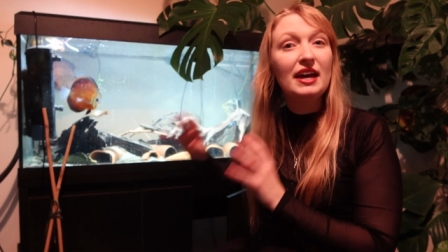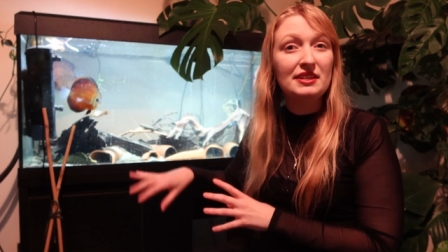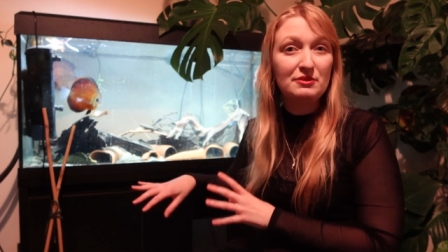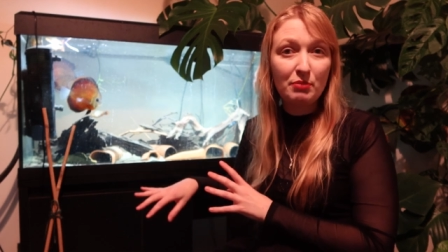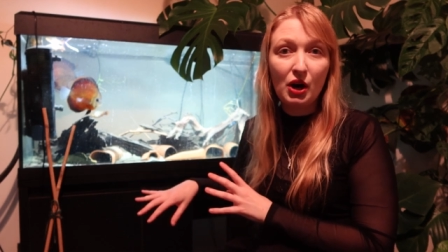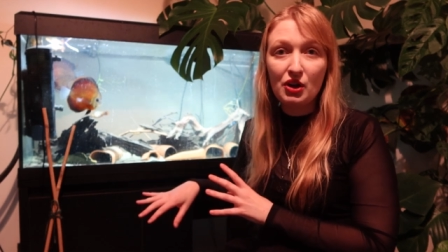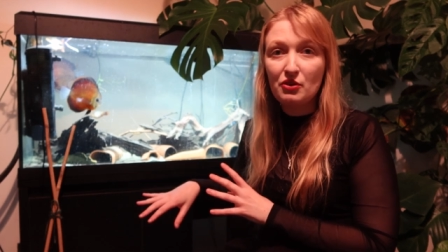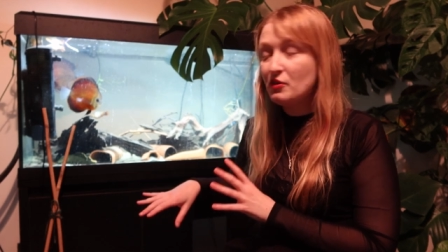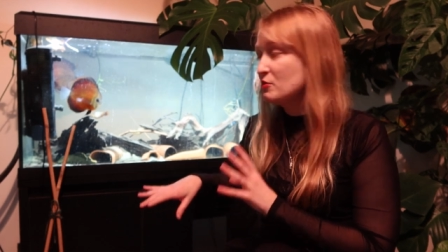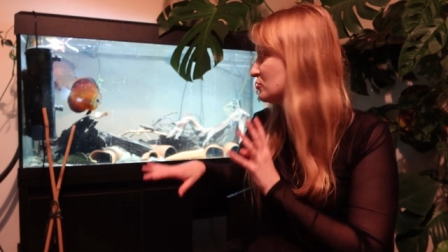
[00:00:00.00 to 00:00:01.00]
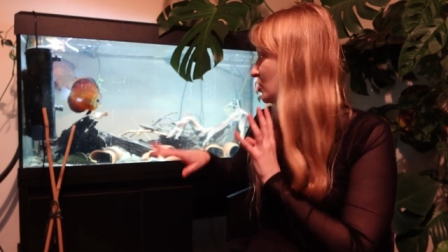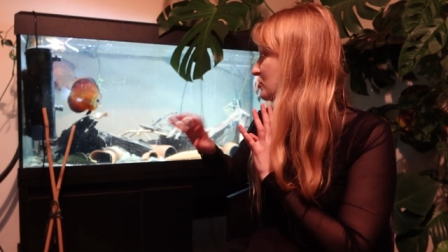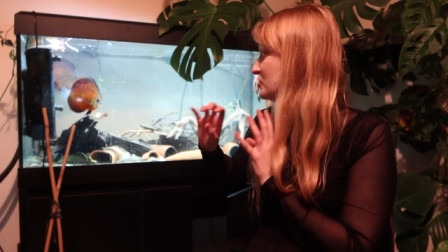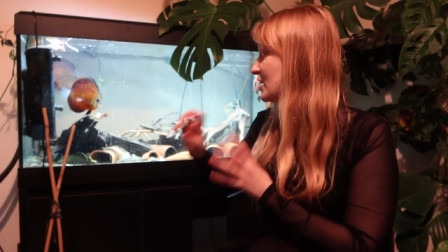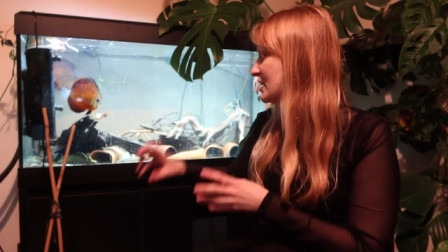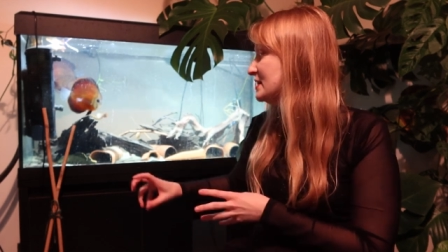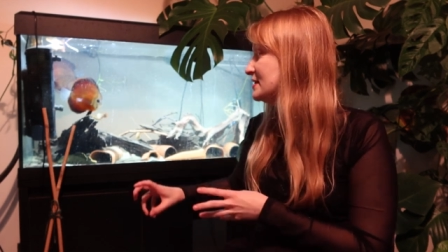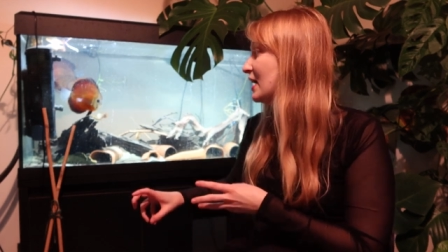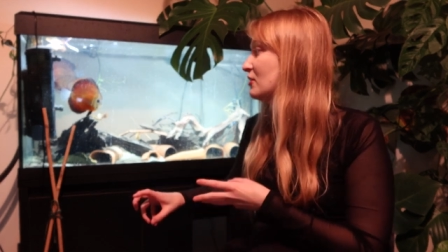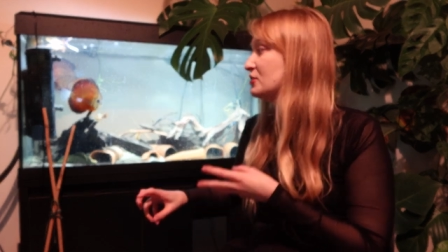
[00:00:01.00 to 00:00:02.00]
there is biofilm growth, there
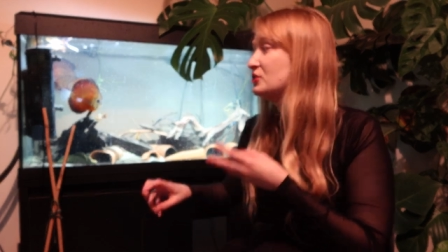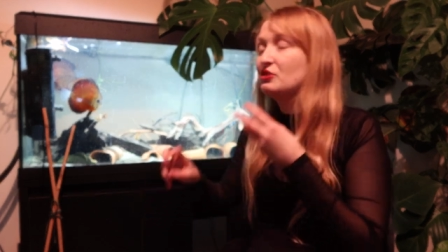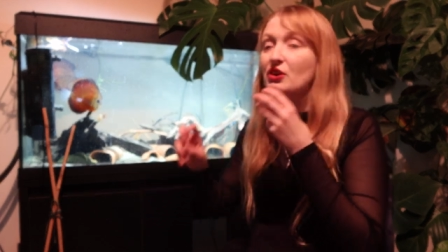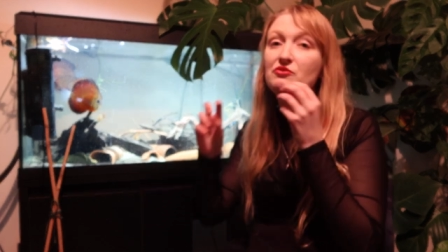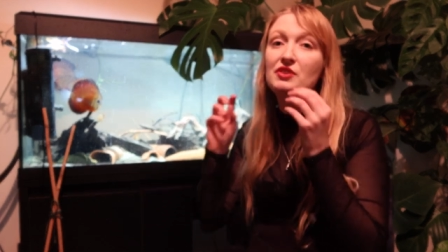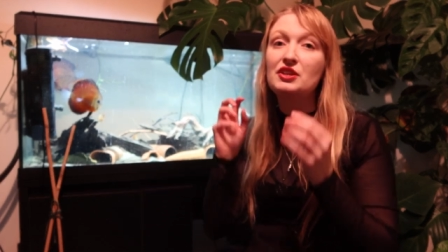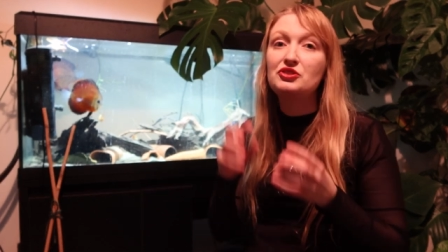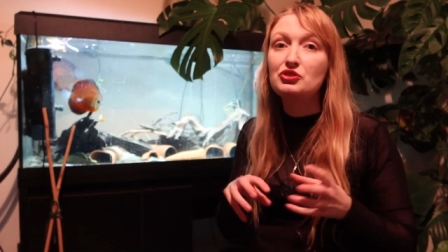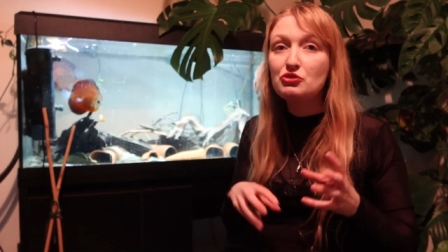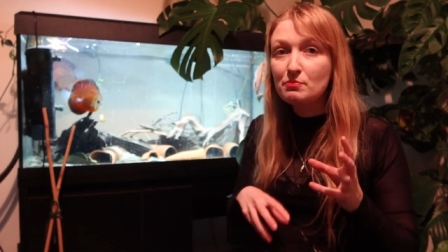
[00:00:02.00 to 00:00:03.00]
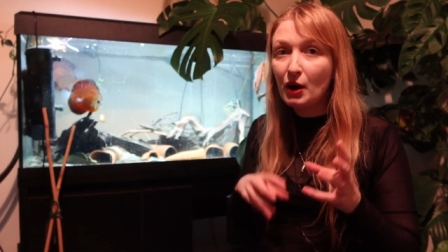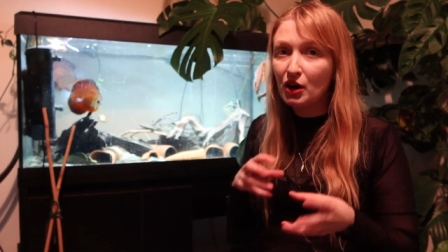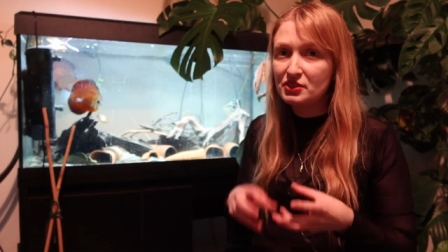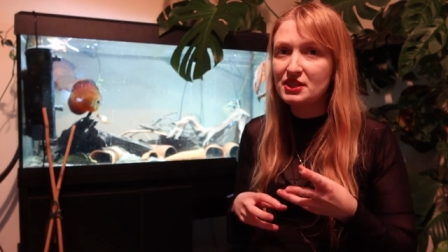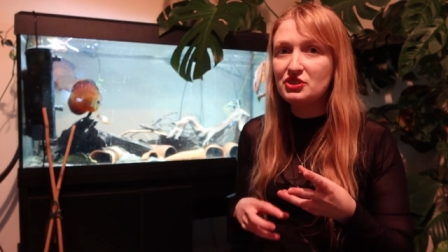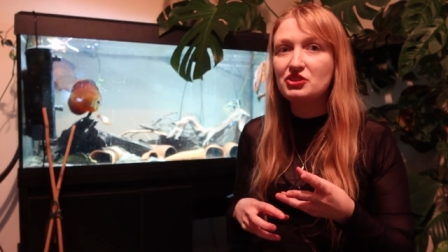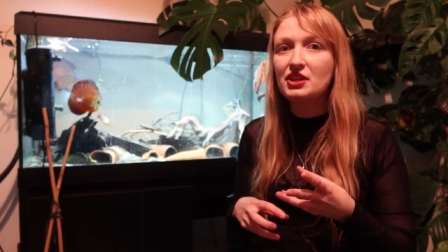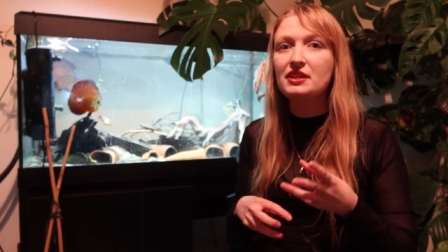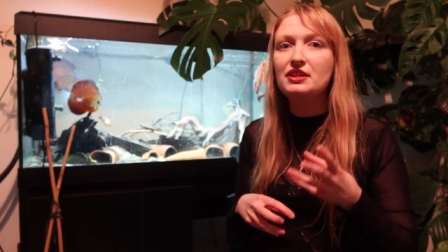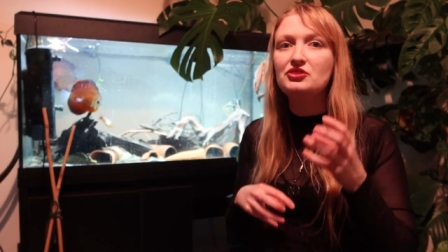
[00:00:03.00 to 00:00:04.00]
is algae growth. They do
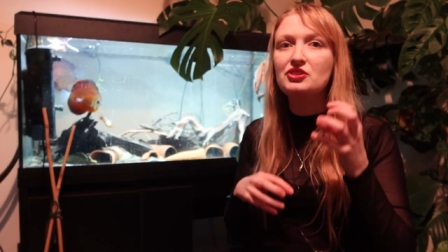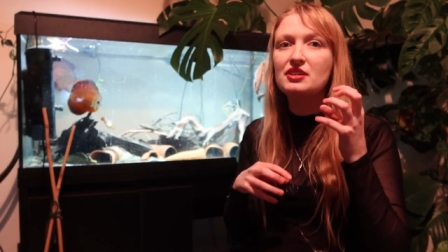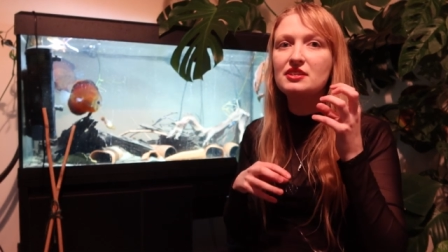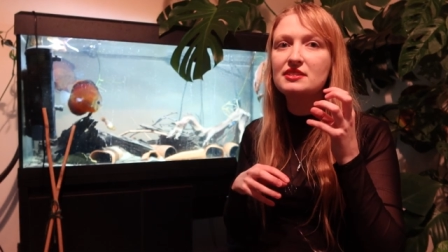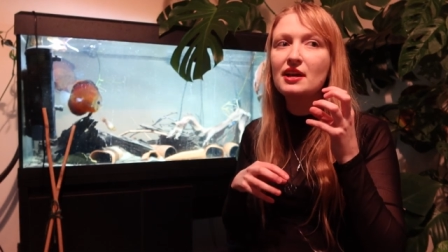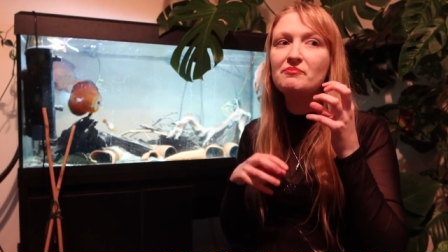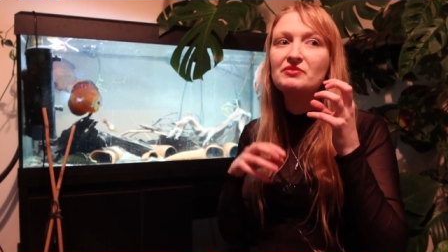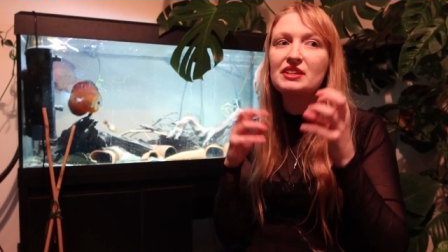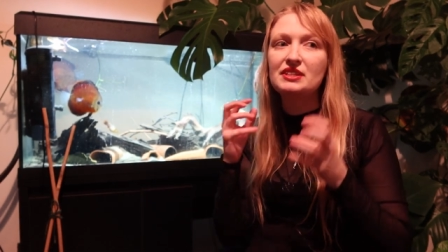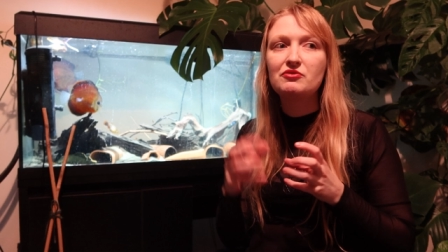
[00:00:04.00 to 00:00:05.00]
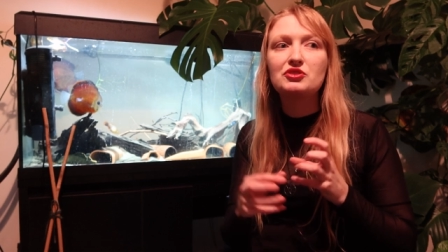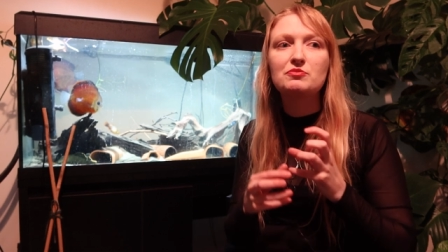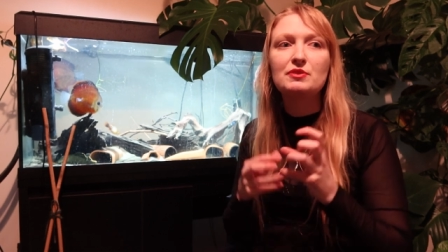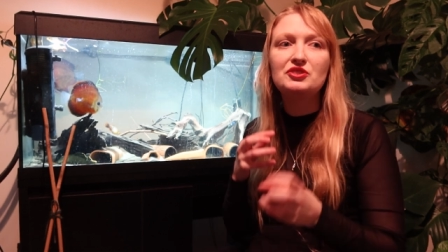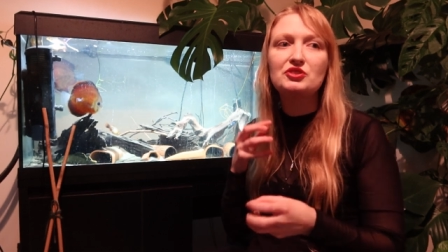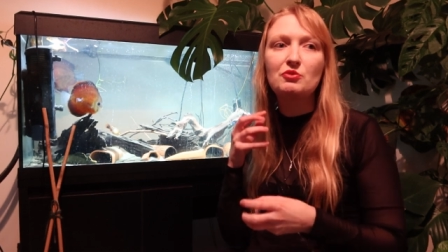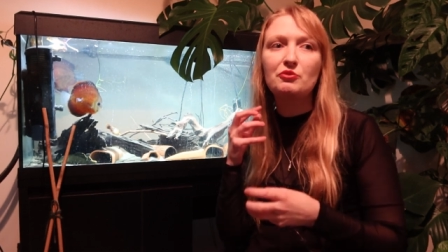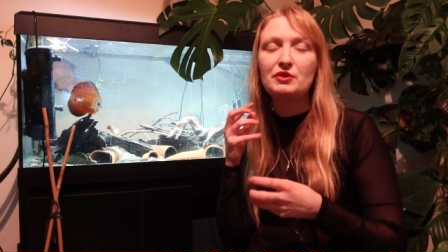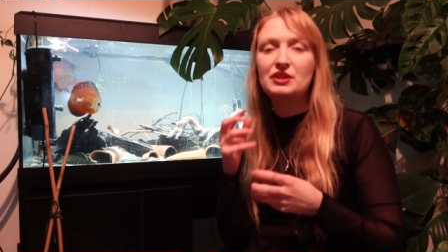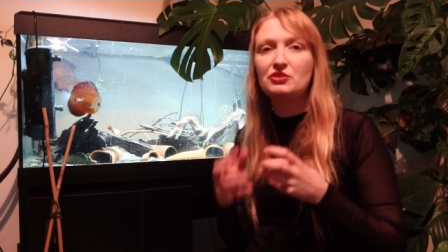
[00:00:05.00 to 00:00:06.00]
partition their niches. Different species
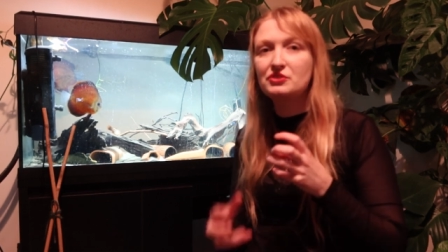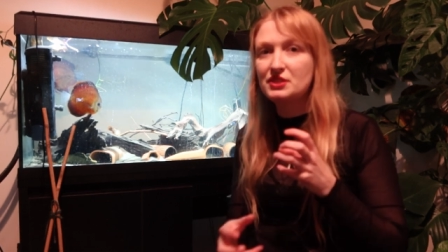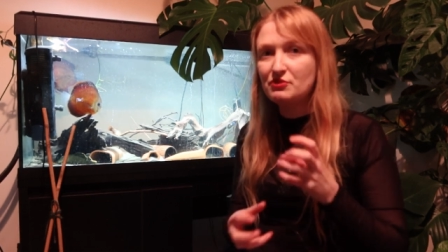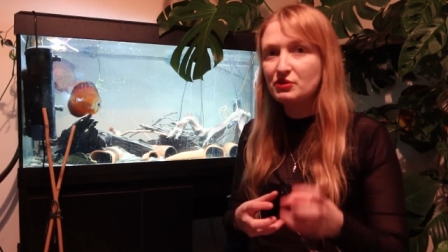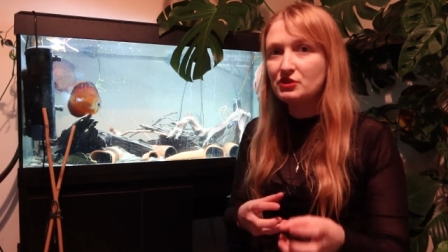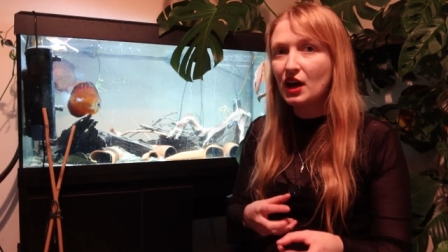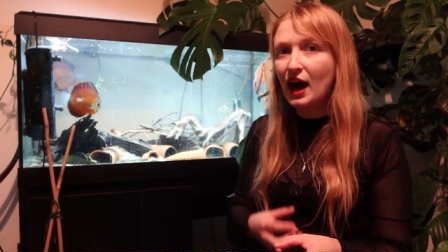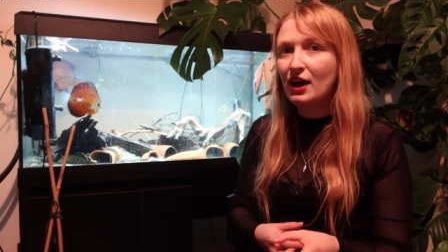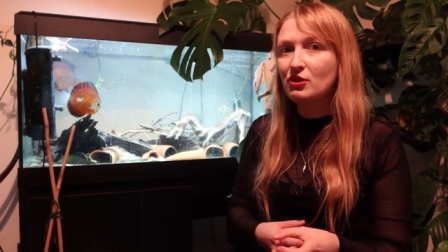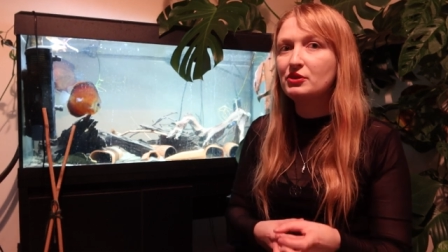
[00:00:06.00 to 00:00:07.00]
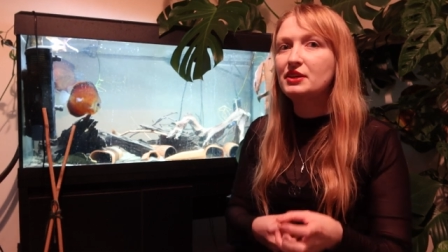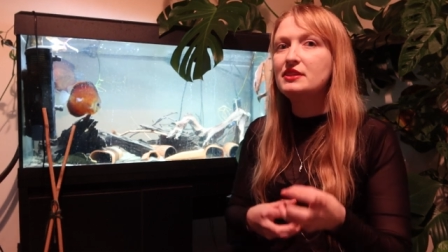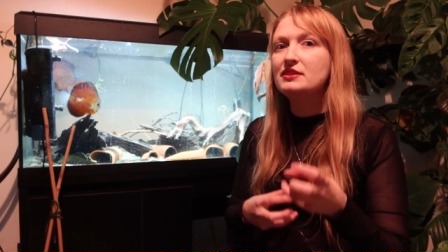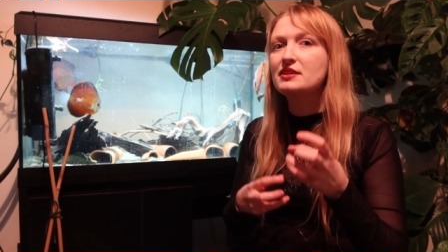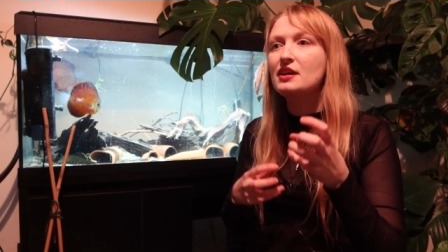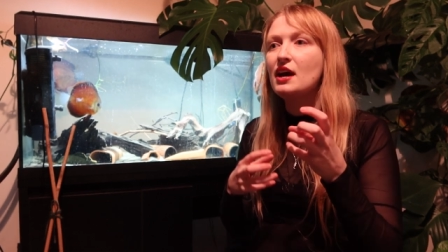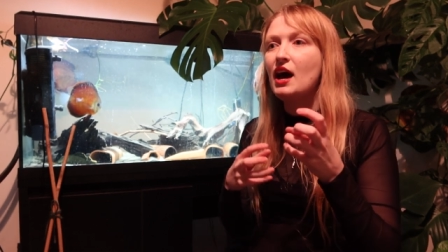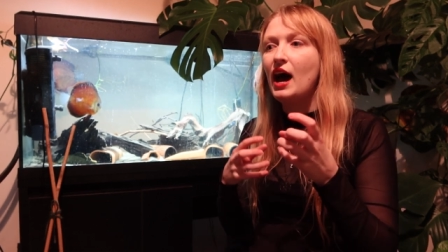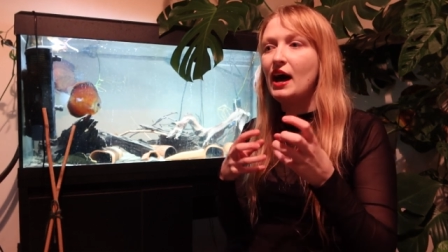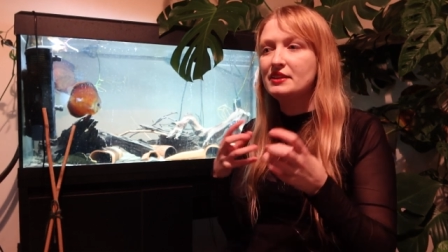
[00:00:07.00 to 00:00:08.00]
will feed on different algae
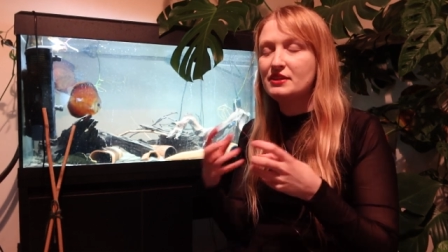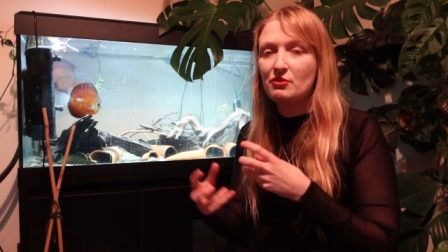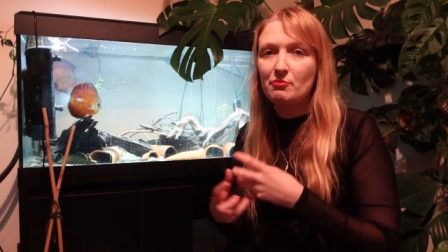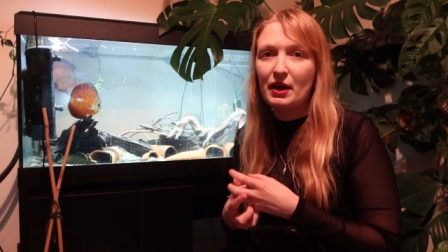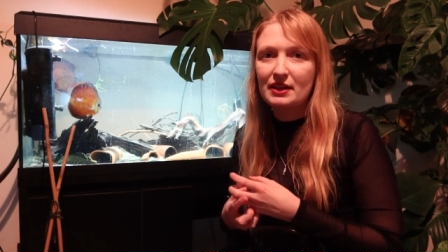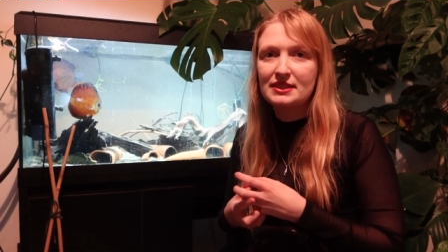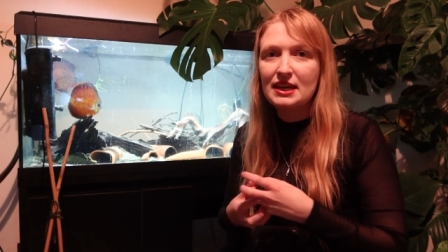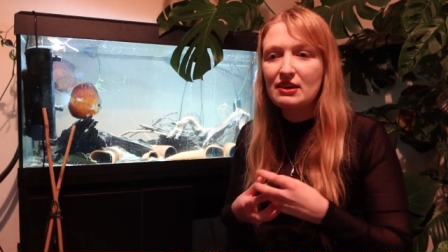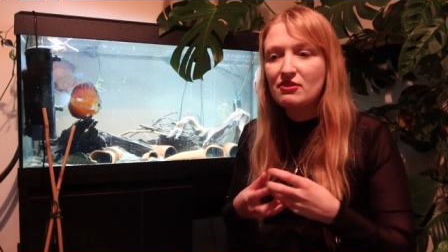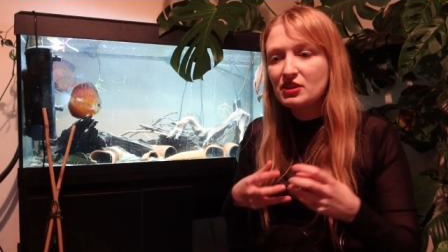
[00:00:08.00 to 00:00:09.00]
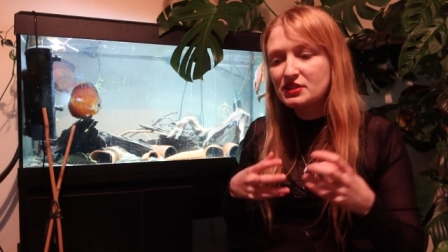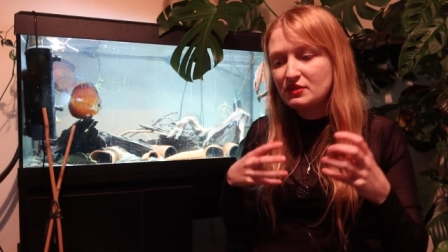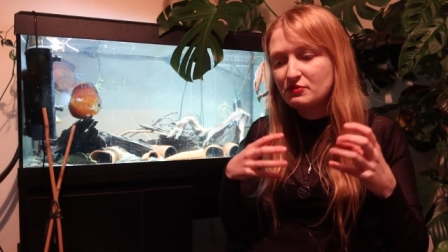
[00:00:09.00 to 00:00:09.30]
and different bacteria and